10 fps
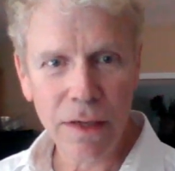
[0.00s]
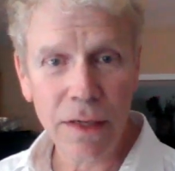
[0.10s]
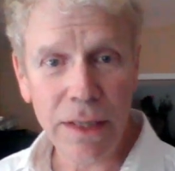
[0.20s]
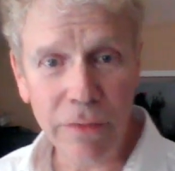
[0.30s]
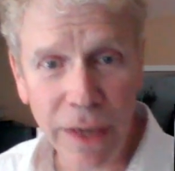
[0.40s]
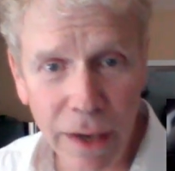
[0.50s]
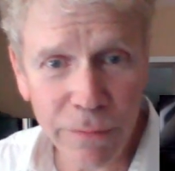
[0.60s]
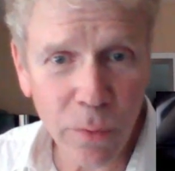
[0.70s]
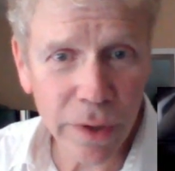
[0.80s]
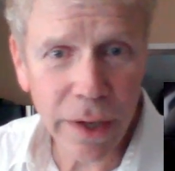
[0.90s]
David, I have
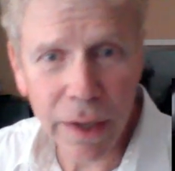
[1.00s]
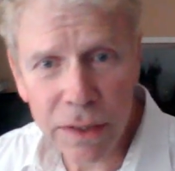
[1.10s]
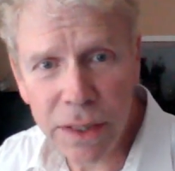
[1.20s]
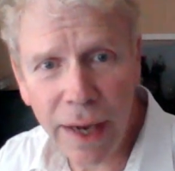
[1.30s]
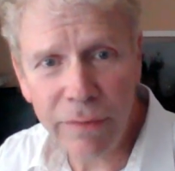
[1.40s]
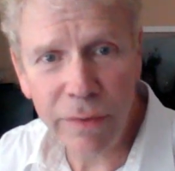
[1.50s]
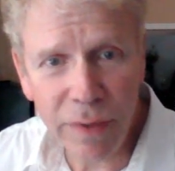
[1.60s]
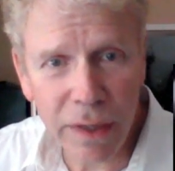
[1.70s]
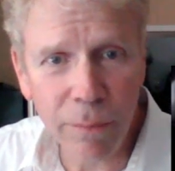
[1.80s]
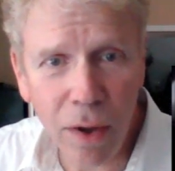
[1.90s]
four kids and I have to
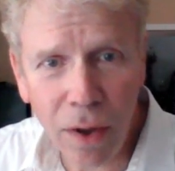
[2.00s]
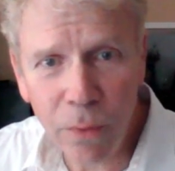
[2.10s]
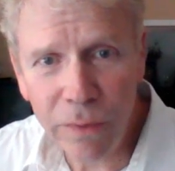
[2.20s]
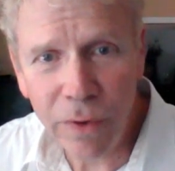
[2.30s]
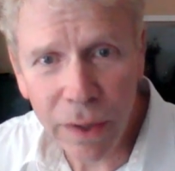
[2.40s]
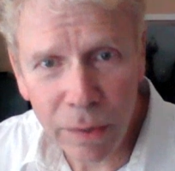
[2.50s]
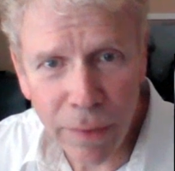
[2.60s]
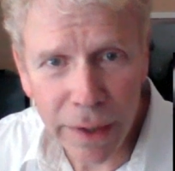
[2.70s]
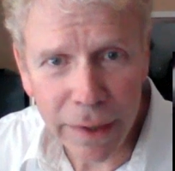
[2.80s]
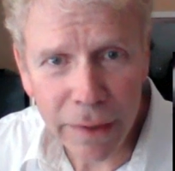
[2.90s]
feed them all with very little
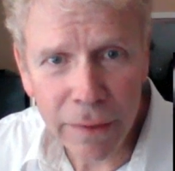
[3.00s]
money.